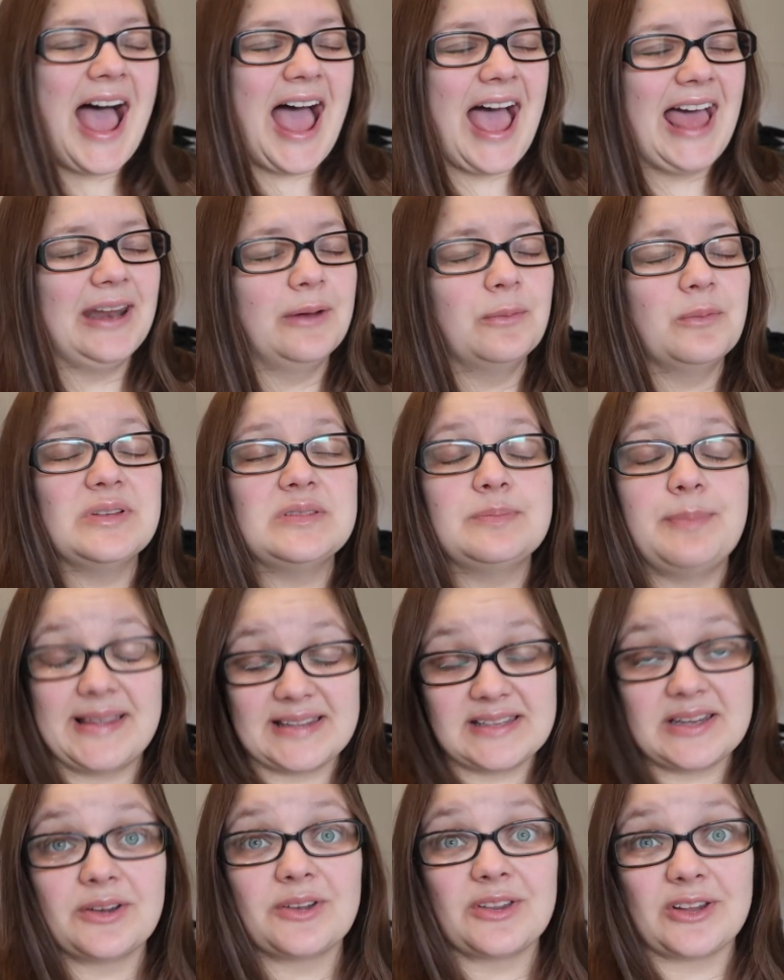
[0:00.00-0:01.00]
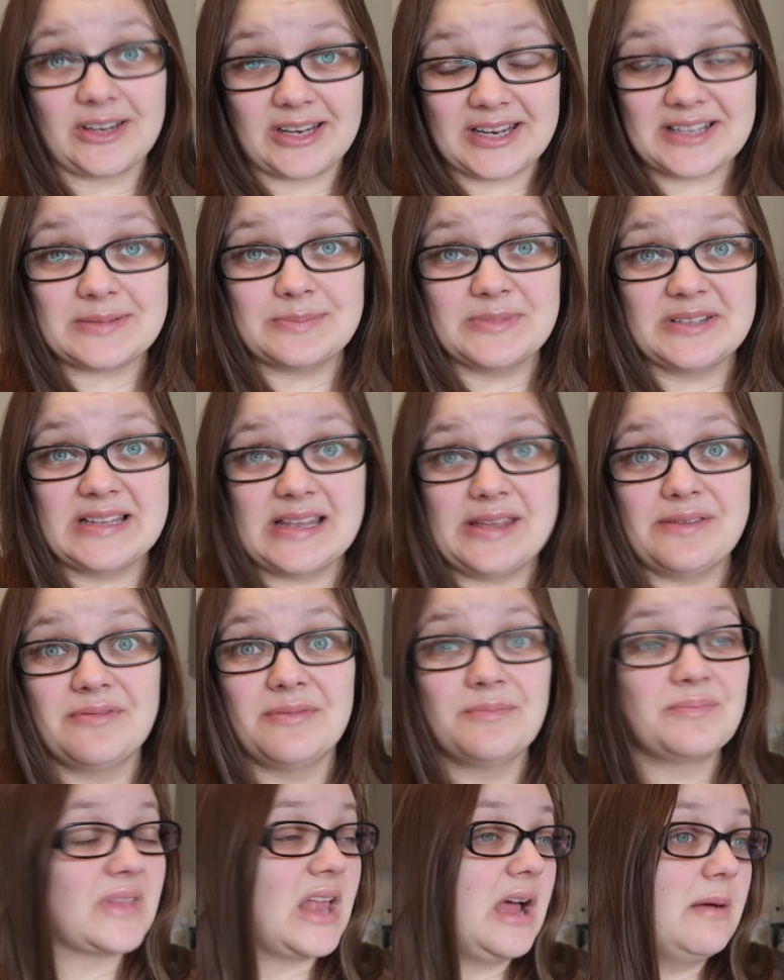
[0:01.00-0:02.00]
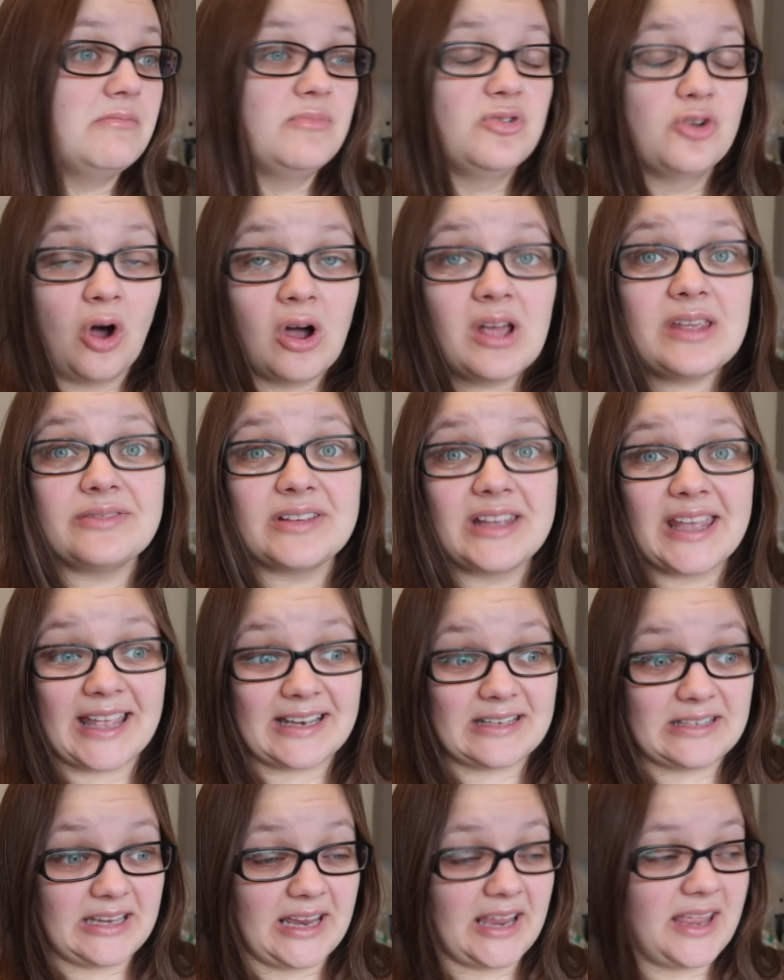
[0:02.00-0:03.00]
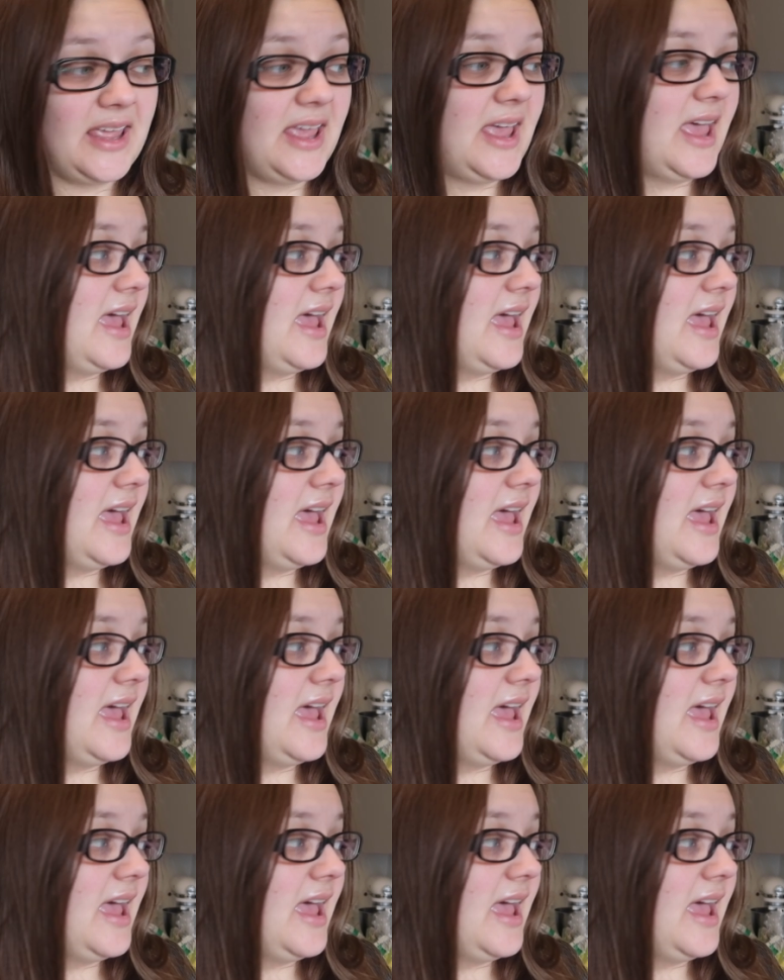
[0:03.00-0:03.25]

and it was busier than Christmas Eve. I'm not even kidding you.